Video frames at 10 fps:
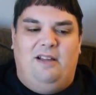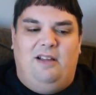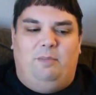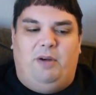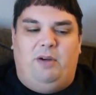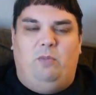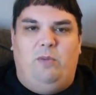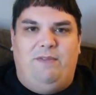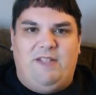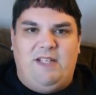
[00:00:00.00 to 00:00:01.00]
But
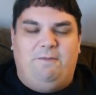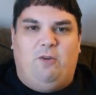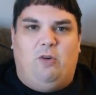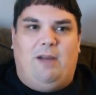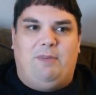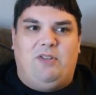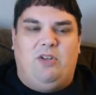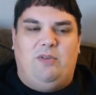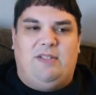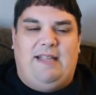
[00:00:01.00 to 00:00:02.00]
we've seen four
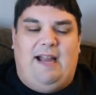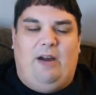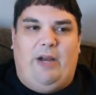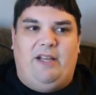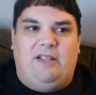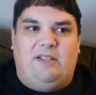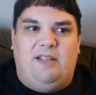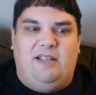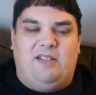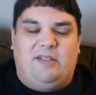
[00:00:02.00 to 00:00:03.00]
episodes now, and it's
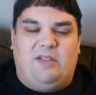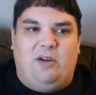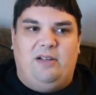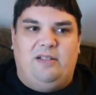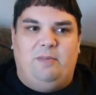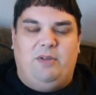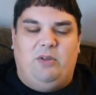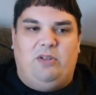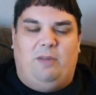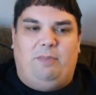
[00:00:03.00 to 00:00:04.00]
it's started to
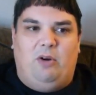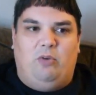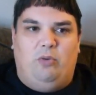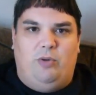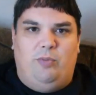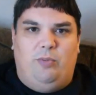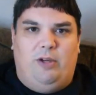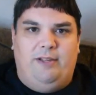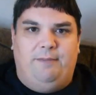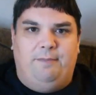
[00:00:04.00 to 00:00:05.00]
build up our crew,
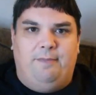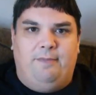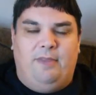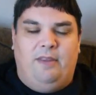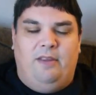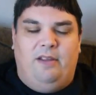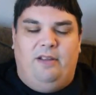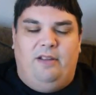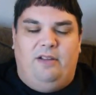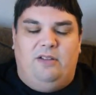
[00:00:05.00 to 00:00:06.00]
right?
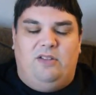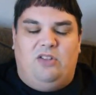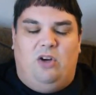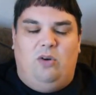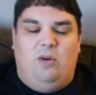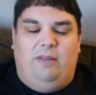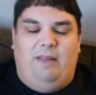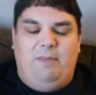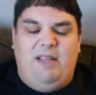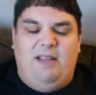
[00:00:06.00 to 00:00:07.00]
So
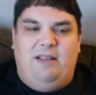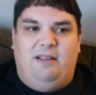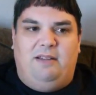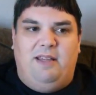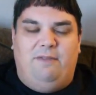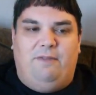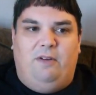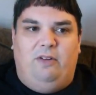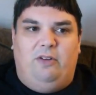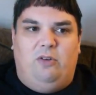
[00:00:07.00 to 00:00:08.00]
let me give
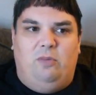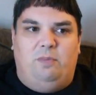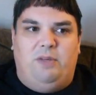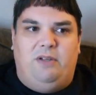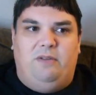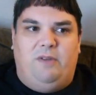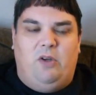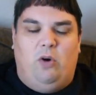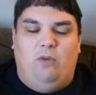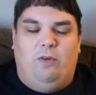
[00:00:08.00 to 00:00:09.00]
a little bit of an
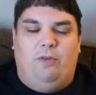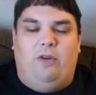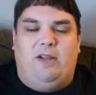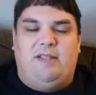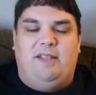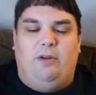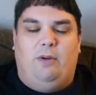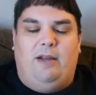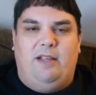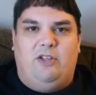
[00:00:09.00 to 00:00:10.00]
over thoughts here
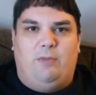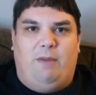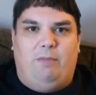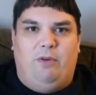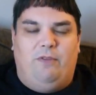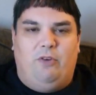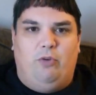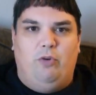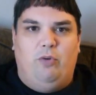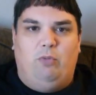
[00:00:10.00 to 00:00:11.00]
on each member of the
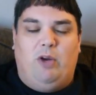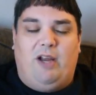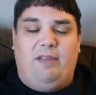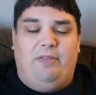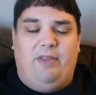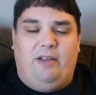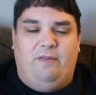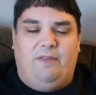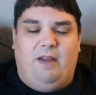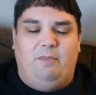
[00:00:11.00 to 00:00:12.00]
crew and what I think
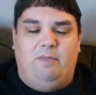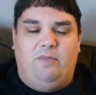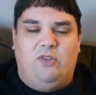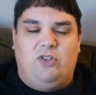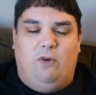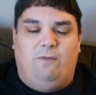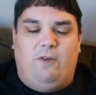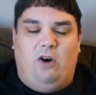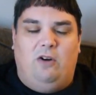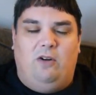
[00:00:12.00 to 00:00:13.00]
of them so
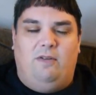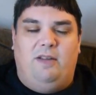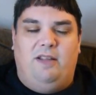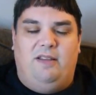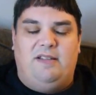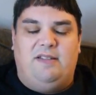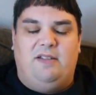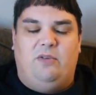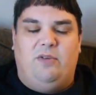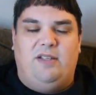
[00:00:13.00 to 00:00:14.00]
far in this
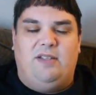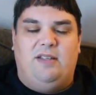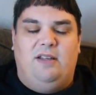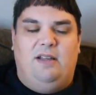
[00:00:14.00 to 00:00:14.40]
series.